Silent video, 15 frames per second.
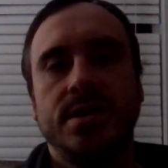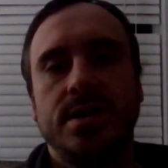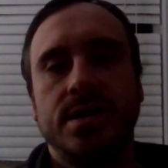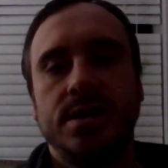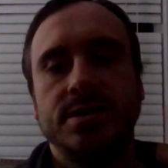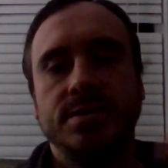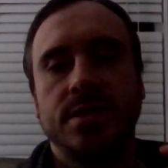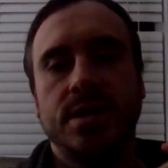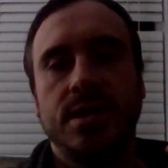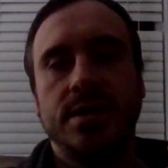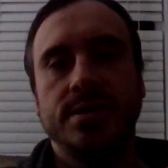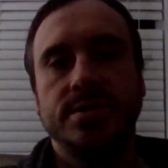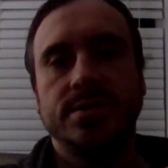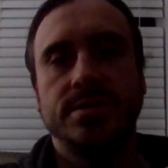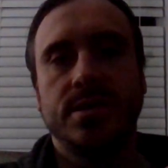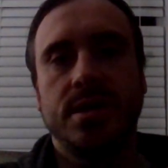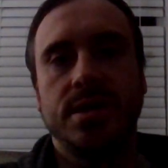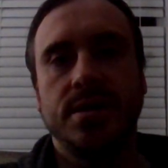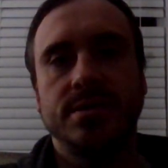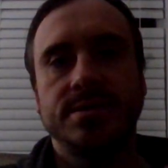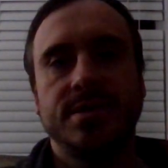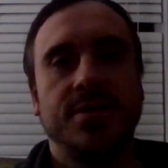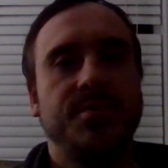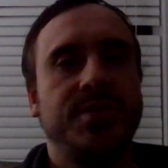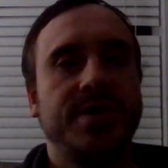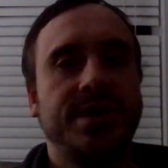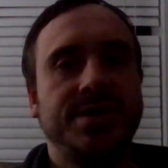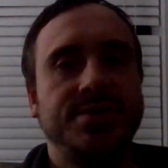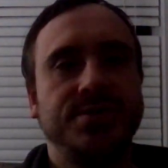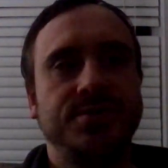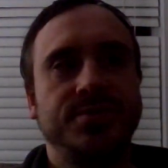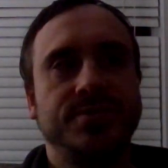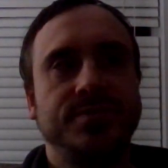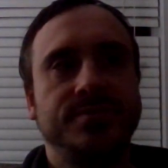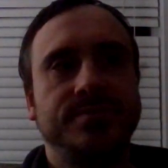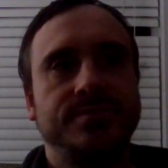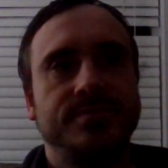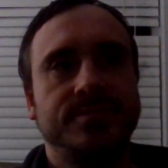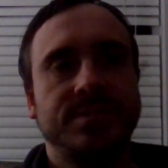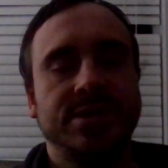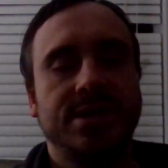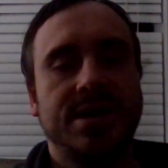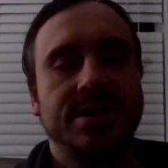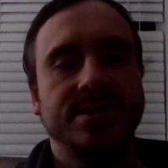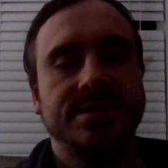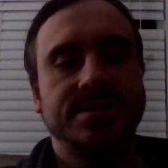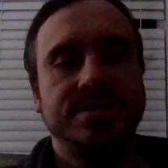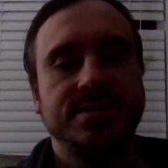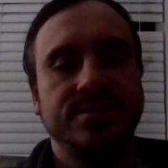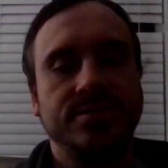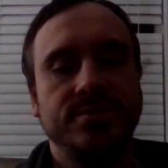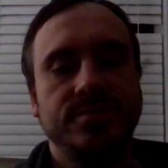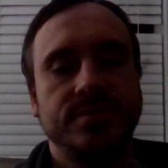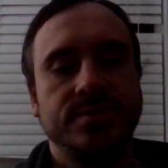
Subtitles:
and Zarpanitu, the goddess too,